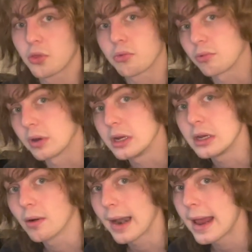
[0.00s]
$3
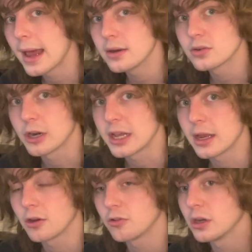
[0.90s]
grand,
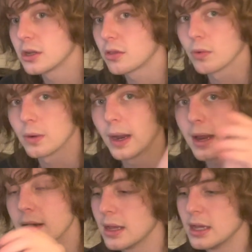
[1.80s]
$2,800 to $3
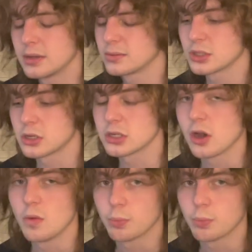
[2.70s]
grand. Just because comb